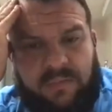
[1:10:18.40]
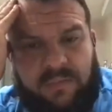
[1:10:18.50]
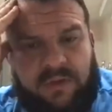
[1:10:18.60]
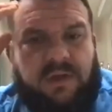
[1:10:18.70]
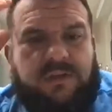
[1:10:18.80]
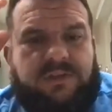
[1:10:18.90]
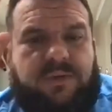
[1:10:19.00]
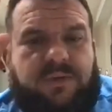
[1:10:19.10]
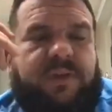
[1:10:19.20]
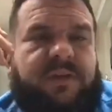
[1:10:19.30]

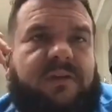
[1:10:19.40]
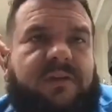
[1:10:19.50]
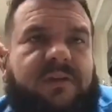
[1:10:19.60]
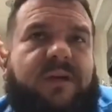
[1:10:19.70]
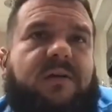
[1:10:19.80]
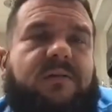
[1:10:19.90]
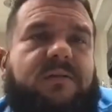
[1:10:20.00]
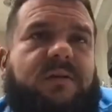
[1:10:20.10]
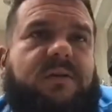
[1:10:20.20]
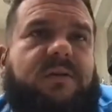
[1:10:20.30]
So think
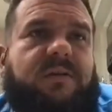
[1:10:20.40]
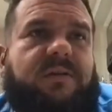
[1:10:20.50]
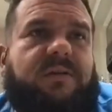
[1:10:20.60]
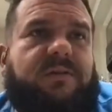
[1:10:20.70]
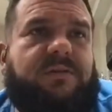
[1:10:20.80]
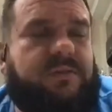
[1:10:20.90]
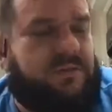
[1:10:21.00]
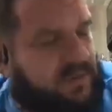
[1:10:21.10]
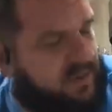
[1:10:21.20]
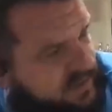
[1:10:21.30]
about,
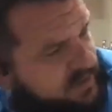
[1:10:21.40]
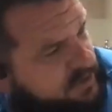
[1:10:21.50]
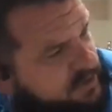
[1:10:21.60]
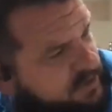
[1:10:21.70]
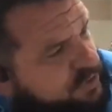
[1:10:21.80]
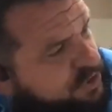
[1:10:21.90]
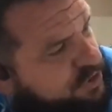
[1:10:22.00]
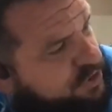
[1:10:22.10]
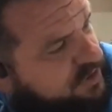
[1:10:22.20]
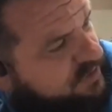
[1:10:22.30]
not saying
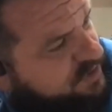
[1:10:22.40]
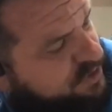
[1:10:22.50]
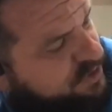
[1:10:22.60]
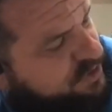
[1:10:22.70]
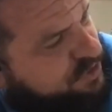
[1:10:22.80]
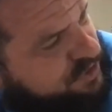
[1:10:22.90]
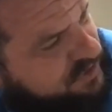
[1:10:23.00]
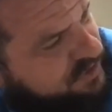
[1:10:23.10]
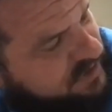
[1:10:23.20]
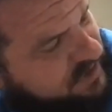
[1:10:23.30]
that you should, but
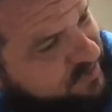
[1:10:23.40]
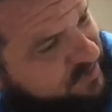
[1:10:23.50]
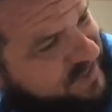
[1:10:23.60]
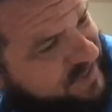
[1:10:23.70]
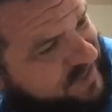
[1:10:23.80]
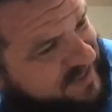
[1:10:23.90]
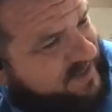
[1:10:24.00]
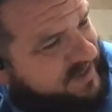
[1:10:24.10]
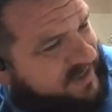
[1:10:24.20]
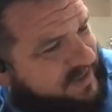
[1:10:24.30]
you
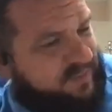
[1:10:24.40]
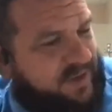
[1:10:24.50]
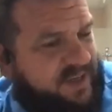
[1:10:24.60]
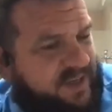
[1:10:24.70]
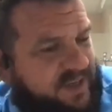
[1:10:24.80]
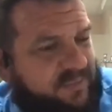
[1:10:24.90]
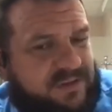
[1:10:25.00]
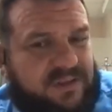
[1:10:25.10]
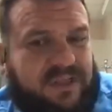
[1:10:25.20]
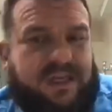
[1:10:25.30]
need to think
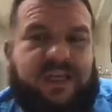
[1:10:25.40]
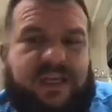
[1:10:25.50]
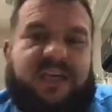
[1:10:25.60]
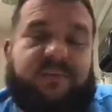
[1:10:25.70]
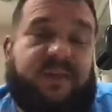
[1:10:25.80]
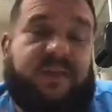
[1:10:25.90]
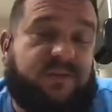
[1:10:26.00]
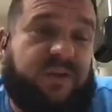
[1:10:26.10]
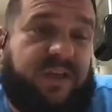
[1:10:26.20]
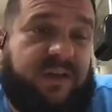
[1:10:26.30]
about MSRA,
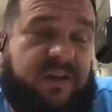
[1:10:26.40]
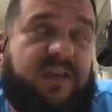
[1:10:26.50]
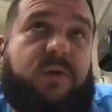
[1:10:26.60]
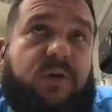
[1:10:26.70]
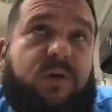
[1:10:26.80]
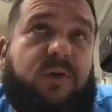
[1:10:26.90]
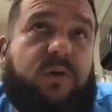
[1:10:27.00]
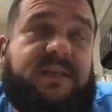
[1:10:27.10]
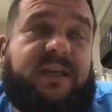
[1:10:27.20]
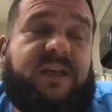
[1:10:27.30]

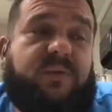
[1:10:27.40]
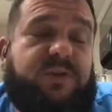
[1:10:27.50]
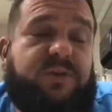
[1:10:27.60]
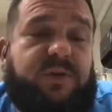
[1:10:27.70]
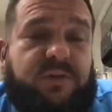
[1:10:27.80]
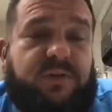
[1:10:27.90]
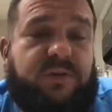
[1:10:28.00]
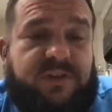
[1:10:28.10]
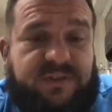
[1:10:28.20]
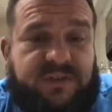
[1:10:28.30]
MRSA when
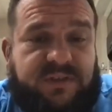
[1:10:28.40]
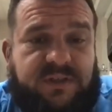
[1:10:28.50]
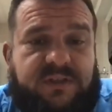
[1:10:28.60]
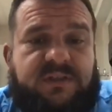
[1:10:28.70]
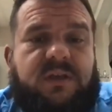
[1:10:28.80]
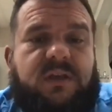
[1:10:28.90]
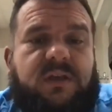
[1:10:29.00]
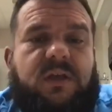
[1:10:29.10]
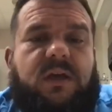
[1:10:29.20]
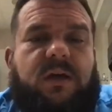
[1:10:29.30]
you go to these
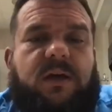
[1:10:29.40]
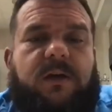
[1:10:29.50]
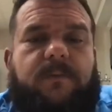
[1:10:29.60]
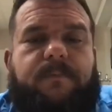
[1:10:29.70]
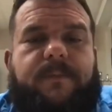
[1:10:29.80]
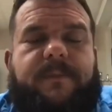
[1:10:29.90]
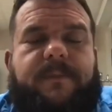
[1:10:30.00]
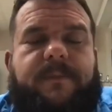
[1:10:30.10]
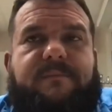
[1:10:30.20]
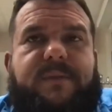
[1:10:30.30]
facilities.
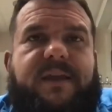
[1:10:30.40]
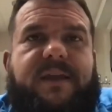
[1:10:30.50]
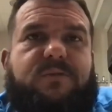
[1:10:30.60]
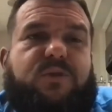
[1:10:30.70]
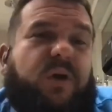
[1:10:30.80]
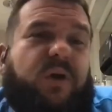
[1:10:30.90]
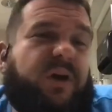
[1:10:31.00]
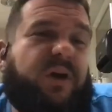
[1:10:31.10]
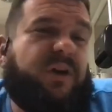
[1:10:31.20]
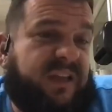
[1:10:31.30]
They may
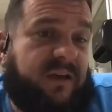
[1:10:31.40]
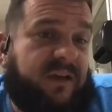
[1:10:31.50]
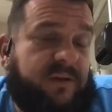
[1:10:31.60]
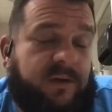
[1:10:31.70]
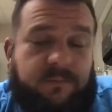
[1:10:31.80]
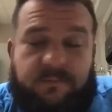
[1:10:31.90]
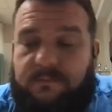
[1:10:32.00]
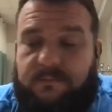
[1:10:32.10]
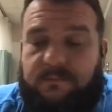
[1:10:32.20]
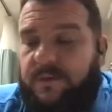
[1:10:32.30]
require you to gown
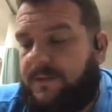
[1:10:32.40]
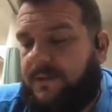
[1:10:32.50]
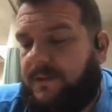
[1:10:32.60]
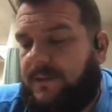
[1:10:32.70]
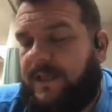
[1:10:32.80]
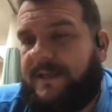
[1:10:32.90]
up, but